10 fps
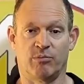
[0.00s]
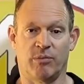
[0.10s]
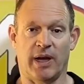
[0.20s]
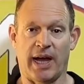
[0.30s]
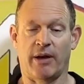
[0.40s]

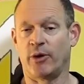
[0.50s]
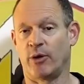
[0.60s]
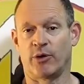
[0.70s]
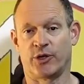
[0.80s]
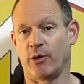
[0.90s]
100
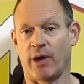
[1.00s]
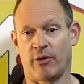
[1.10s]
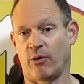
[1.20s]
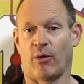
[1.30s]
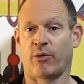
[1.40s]
or
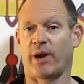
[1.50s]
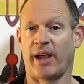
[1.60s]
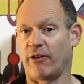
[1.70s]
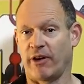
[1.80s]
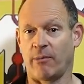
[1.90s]
200 or
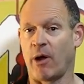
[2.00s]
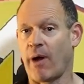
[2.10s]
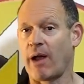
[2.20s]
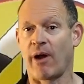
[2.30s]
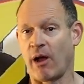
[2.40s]
300
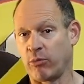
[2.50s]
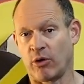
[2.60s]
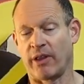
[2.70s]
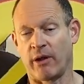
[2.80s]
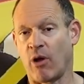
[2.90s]
MOA rail and put
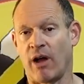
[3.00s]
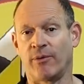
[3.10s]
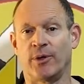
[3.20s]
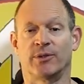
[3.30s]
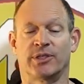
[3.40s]
it on their
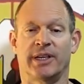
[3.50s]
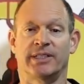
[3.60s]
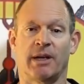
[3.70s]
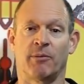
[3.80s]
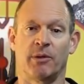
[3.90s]
rifle. You'll see in
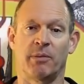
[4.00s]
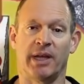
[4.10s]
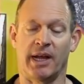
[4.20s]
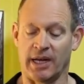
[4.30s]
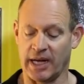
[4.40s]
some of the
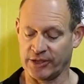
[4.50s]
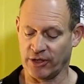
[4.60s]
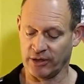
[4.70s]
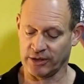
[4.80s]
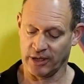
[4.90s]
big ELR
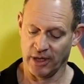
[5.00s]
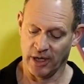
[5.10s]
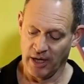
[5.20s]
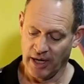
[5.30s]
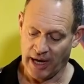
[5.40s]
shots.
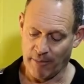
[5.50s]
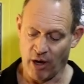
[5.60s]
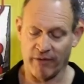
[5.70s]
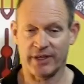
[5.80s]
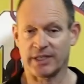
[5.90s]

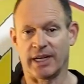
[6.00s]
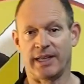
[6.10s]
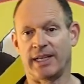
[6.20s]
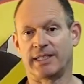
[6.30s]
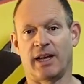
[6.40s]
Obviously,
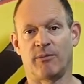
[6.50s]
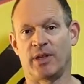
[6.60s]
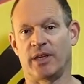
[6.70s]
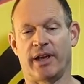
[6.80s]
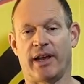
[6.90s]
that's something
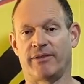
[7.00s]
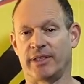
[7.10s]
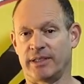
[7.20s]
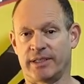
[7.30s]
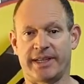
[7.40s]
that you have
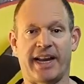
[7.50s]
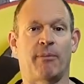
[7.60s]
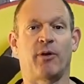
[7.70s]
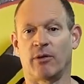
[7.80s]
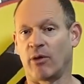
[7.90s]
to set
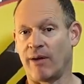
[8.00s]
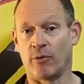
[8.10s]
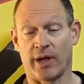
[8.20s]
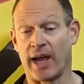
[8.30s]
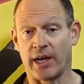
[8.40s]
up on the
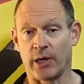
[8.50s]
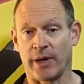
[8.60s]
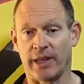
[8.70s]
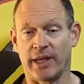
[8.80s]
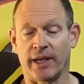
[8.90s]
rifle, can't do
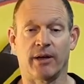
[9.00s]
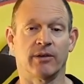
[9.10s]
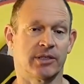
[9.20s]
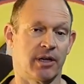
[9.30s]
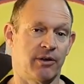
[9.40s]
anything
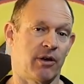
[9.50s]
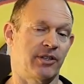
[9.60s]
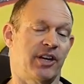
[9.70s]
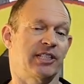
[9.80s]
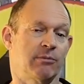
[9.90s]
else, so not
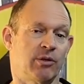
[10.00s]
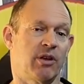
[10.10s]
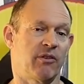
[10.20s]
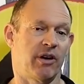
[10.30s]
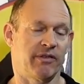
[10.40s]
adjustable,
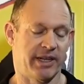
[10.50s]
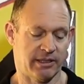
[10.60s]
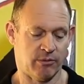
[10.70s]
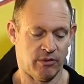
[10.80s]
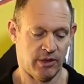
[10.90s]
not very
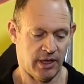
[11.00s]
flexible.